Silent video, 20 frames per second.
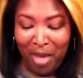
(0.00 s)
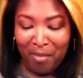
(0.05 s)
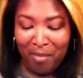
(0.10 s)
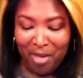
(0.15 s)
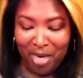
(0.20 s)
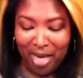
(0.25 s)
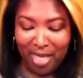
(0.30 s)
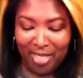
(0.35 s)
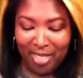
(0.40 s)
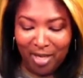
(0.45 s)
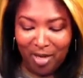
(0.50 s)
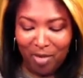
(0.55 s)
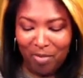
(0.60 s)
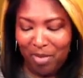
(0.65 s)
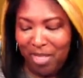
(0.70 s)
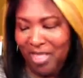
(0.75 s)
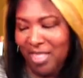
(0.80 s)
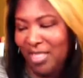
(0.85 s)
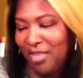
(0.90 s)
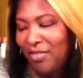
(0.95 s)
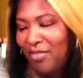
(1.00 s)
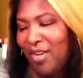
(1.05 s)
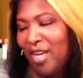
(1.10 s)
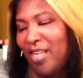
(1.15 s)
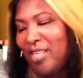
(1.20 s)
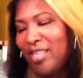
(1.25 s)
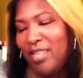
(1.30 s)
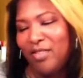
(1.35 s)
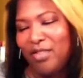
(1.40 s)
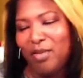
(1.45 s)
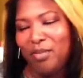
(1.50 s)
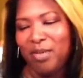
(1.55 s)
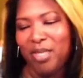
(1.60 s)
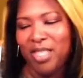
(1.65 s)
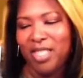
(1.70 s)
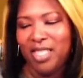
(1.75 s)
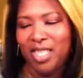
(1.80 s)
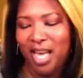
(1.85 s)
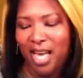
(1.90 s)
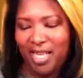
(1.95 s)
But I talked myself out of it
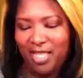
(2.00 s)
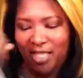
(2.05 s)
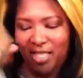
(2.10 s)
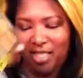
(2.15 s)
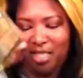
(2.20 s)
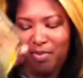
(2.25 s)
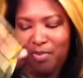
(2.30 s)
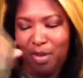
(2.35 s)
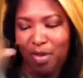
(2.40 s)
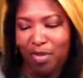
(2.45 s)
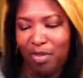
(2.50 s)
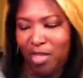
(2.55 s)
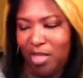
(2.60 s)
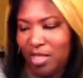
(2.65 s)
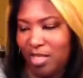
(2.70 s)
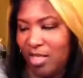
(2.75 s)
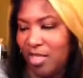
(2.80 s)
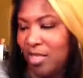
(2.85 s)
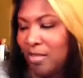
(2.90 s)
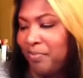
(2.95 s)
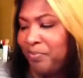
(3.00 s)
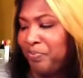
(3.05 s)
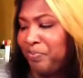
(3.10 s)
because I had just bought this.